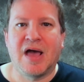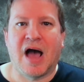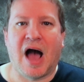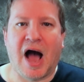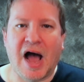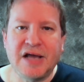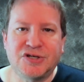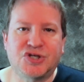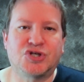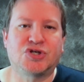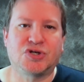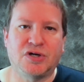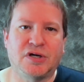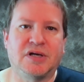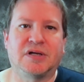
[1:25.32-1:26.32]
I
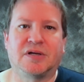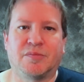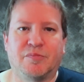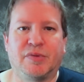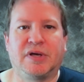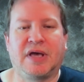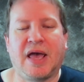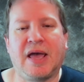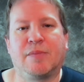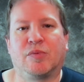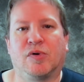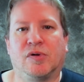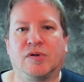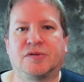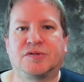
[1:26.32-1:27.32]
should be
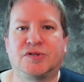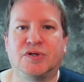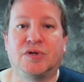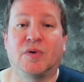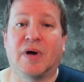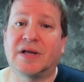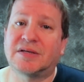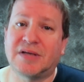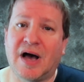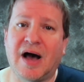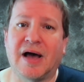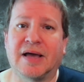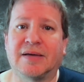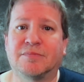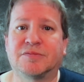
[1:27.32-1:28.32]
able to, at
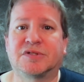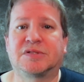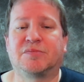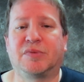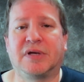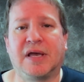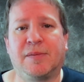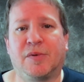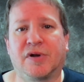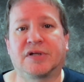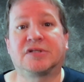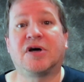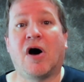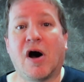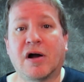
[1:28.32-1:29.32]
times, be able to
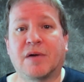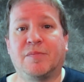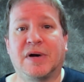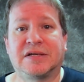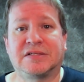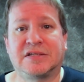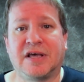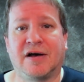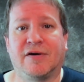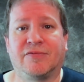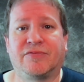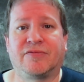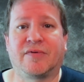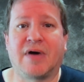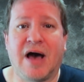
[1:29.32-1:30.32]
talk
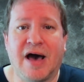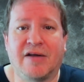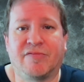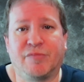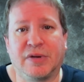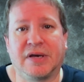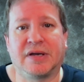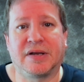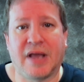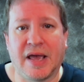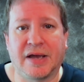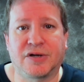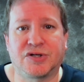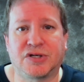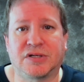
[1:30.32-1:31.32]
myself out of being
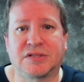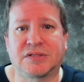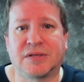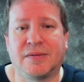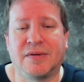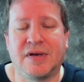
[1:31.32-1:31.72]
anxious.